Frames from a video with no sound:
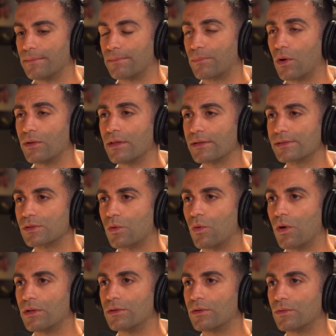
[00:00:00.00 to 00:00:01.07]
products go
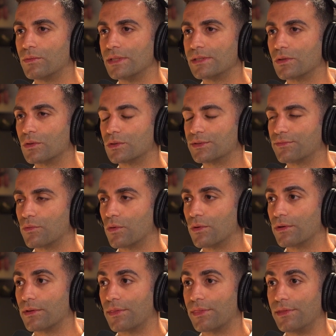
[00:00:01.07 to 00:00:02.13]
under research for
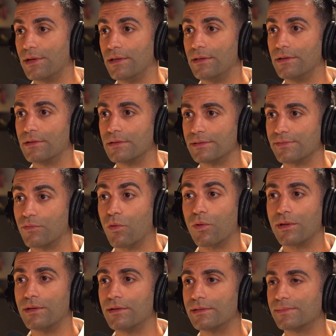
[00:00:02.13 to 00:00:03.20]
3 years, 4
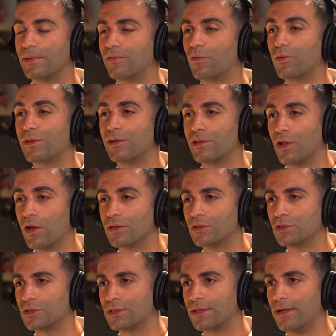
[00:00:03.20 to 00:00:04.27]
years before they're launched.